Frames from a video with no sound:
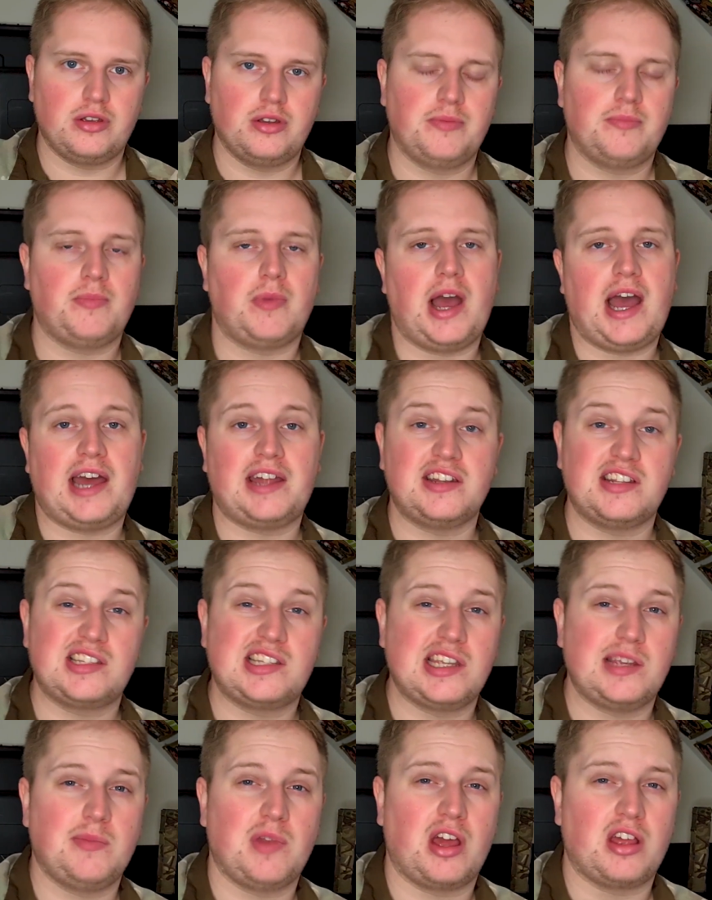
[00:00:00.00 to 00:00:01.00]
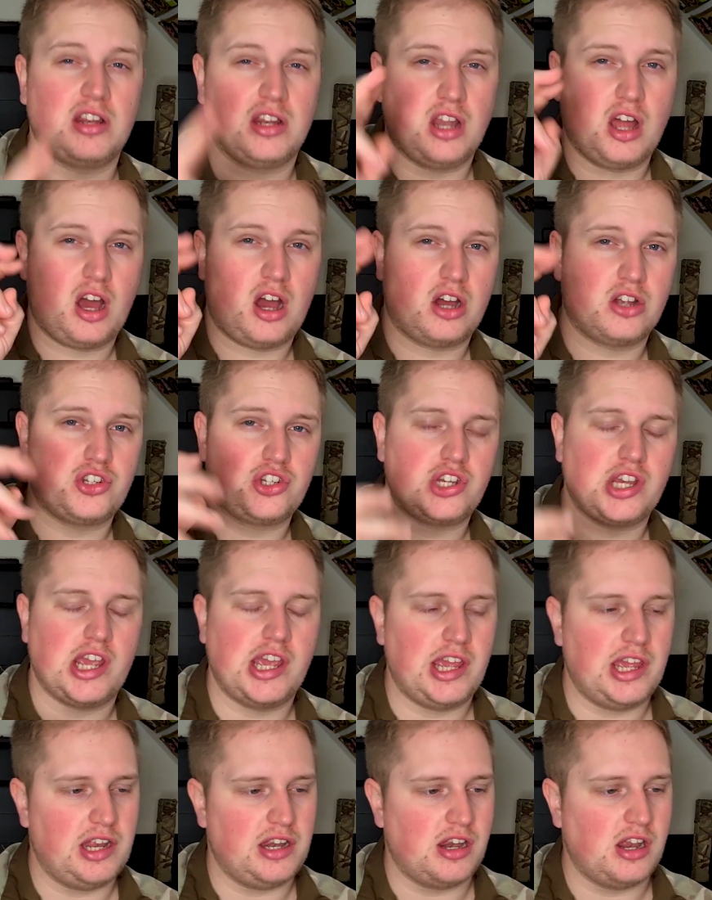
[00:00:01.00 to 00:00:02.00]
My hand is deemed like large
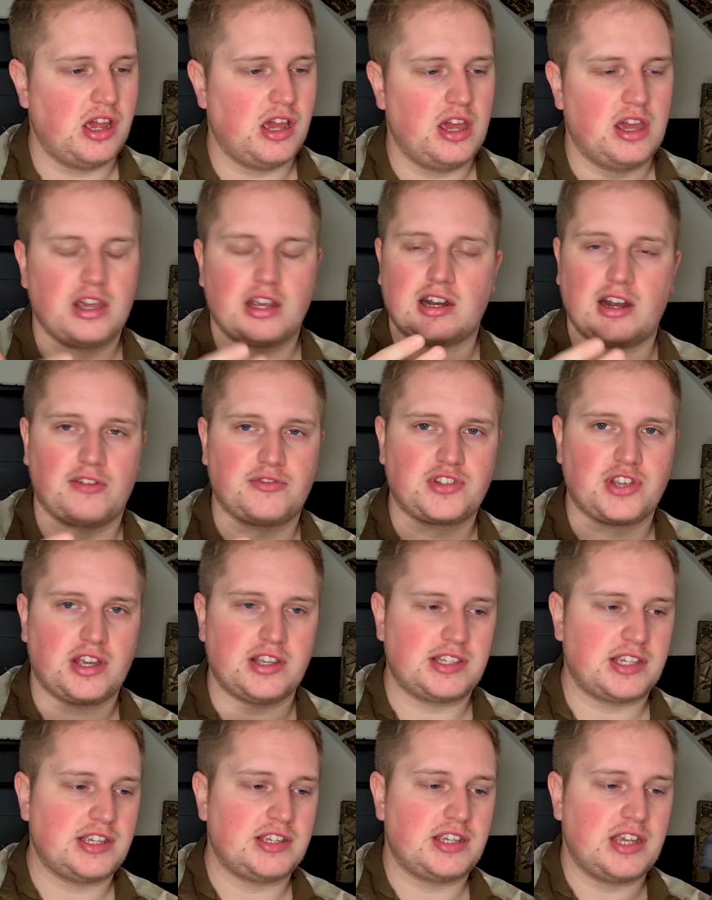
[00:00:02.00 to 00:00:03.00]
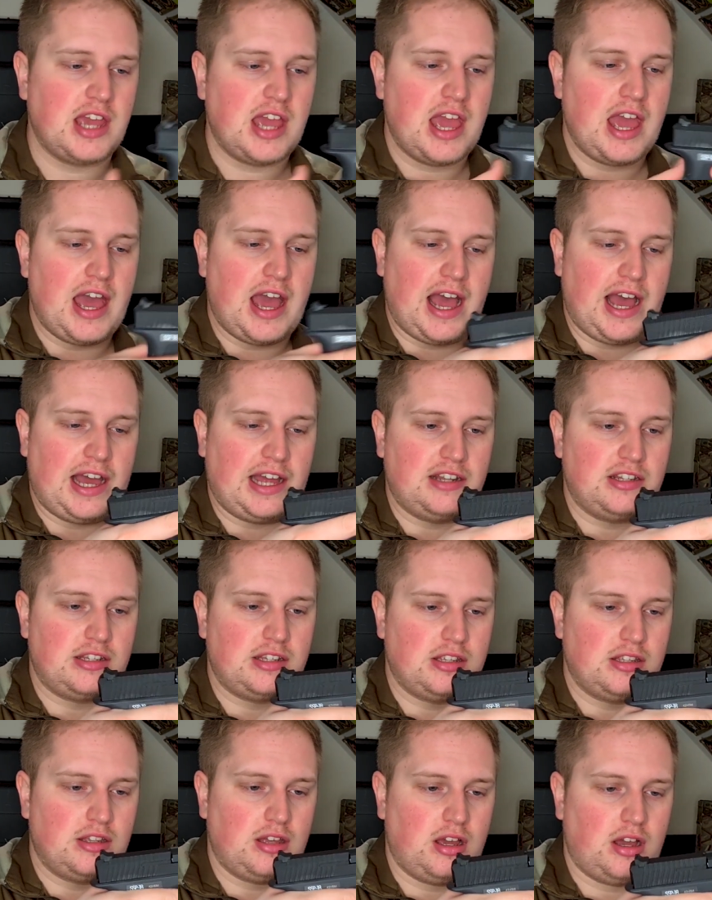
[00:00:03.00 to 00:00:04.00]
in glove sizes, and
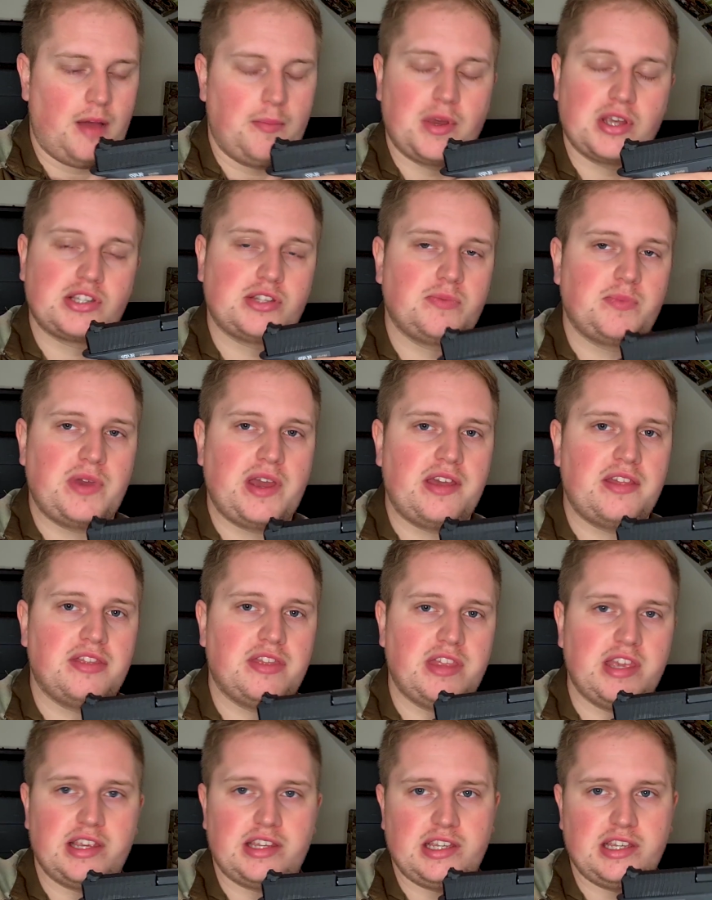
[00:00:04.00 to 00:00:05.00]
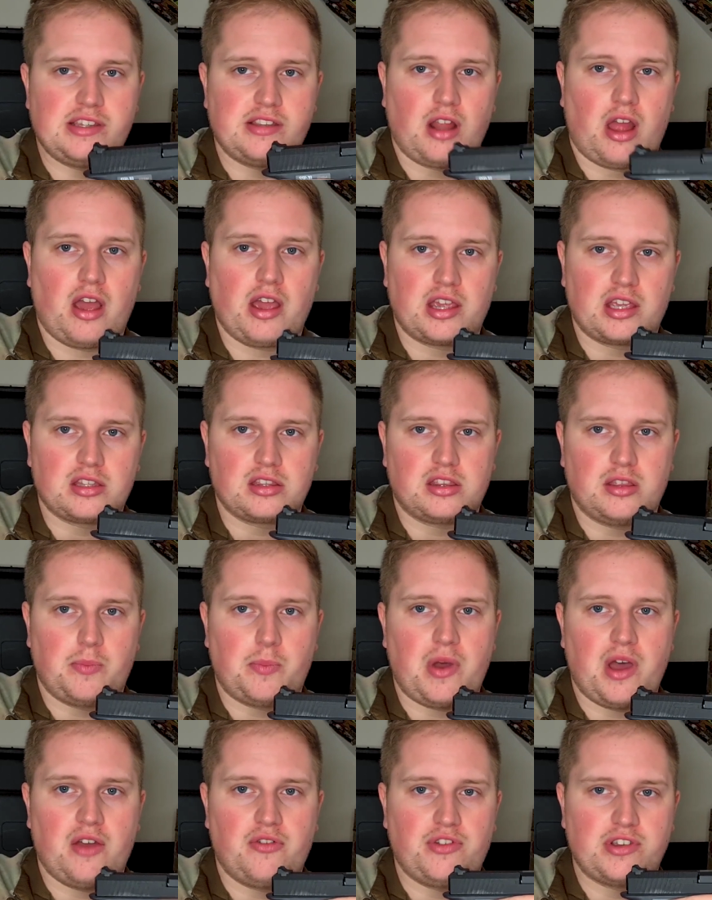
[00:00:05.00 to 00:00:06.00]
I must admit this is like the
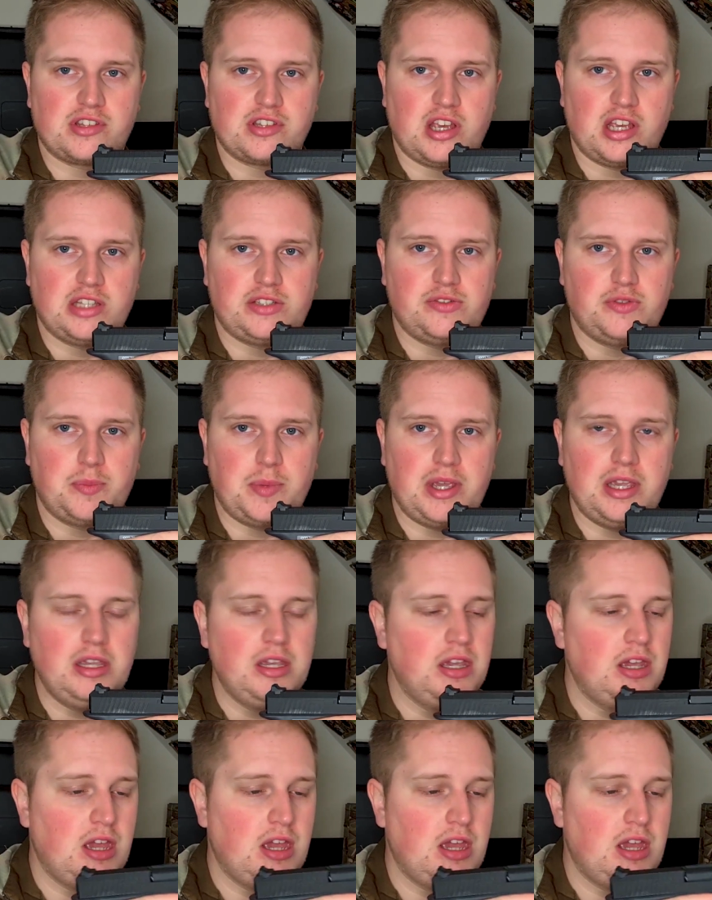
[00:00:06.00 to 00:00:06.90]
perfect size for me.